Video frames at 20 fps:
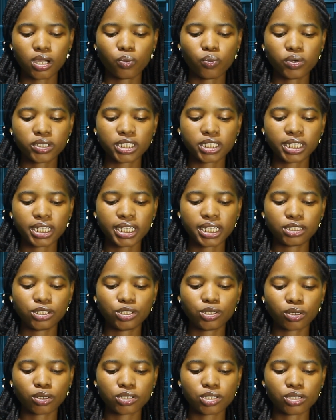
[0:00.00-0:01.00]
which led
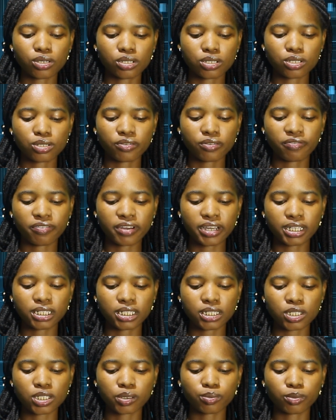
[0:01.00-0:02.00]
doctors to
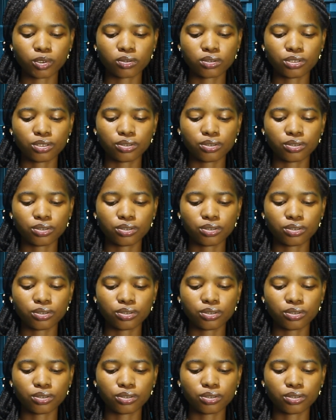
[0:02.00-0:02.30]
find a small